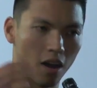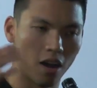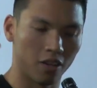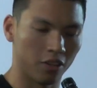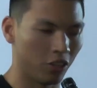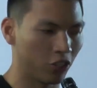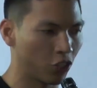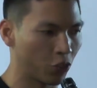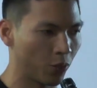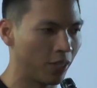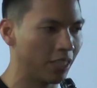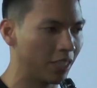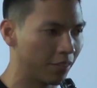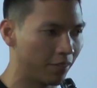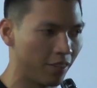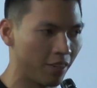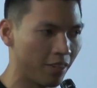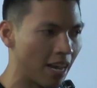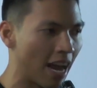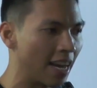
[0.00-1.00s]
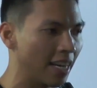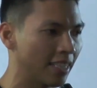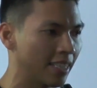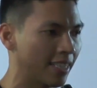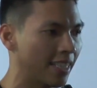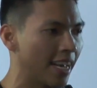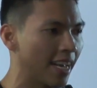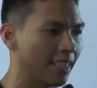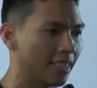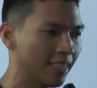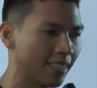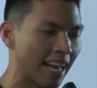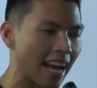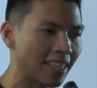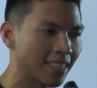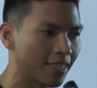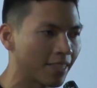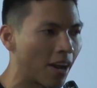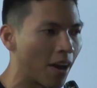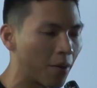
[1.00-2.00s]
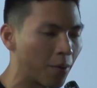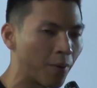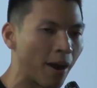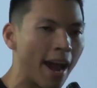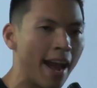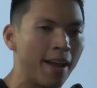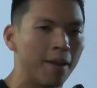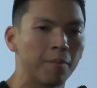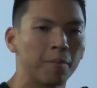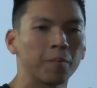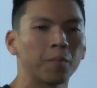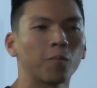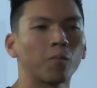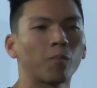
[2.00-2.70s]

on the streets of the United States. That's not right.